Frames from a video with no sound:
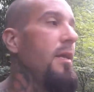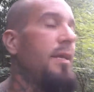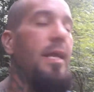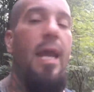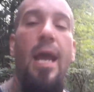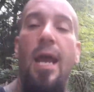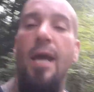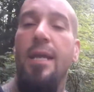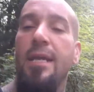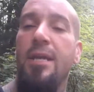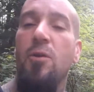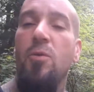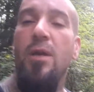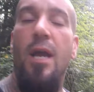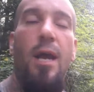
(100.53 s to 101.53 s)
Yeah,
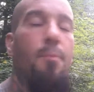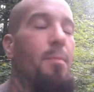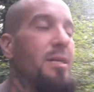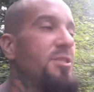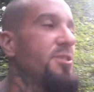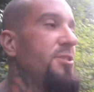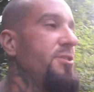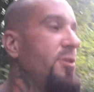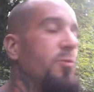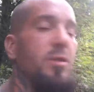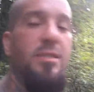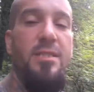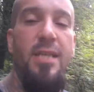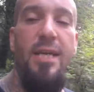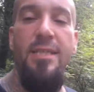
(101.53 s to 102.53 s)
you don't got much
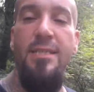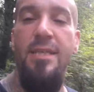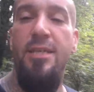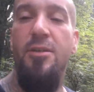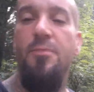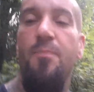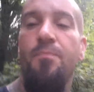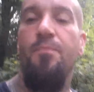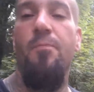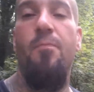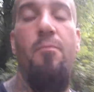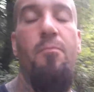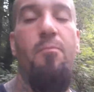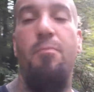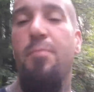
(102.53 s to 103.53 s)
sewer sites here,
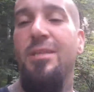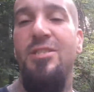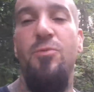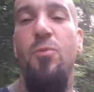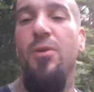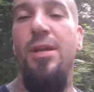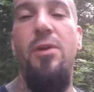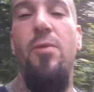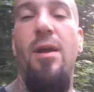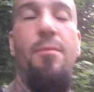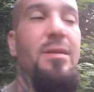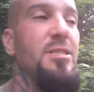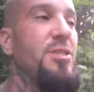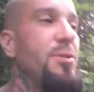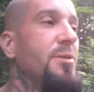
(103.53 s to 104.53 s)
but you really don't have
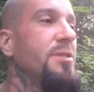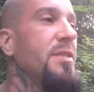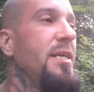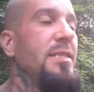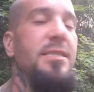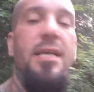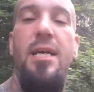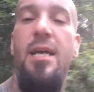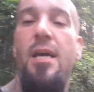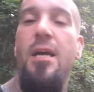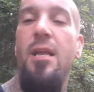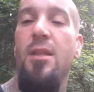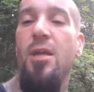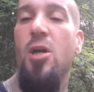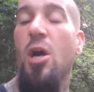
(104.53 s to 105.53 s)
much sewer sites at
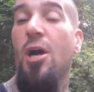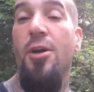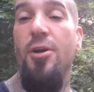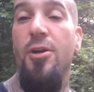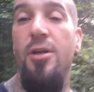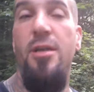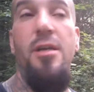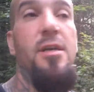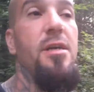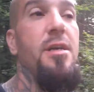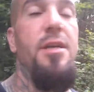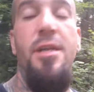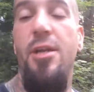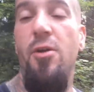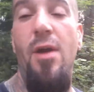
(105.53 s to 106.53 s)
uh, La Conner.
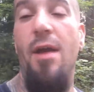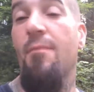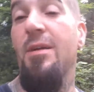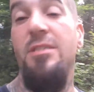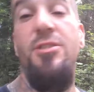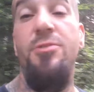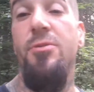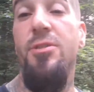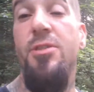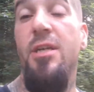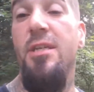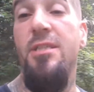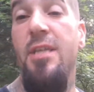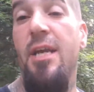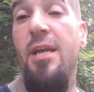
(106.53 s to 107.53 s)
You don't have much sewer
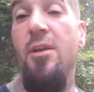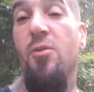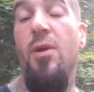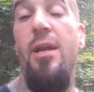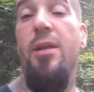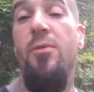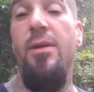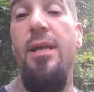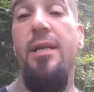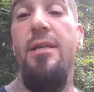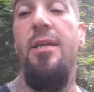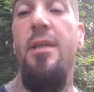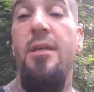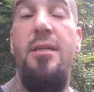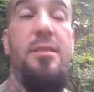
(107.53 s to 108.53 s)
sites at Granite Creek.
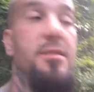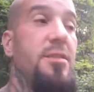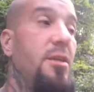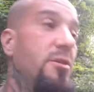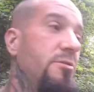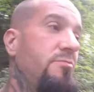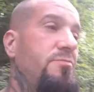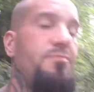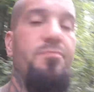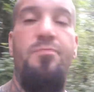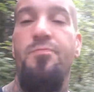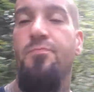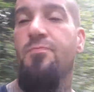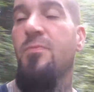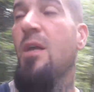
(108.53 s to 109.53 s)
So,
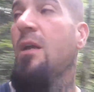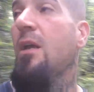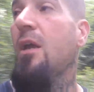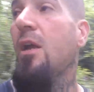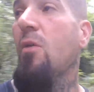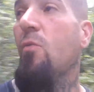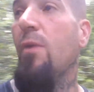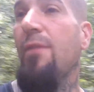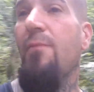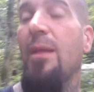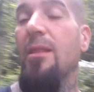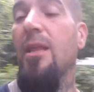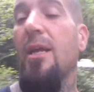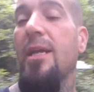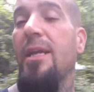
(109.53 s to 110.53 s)
we've
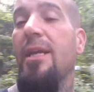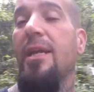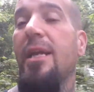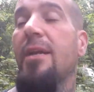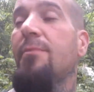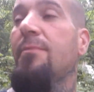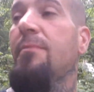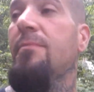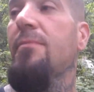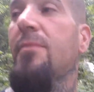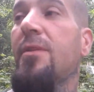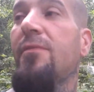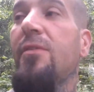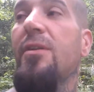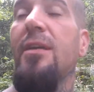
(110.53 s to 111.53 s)
been lucky to get them
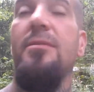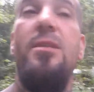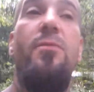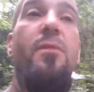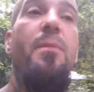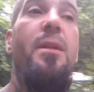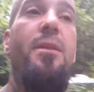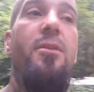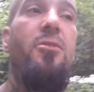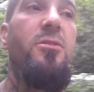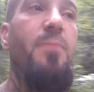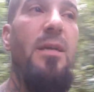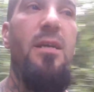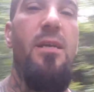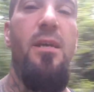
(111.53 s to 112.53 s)
the few times that we've been at those,
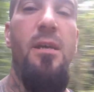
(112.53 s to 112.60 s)
but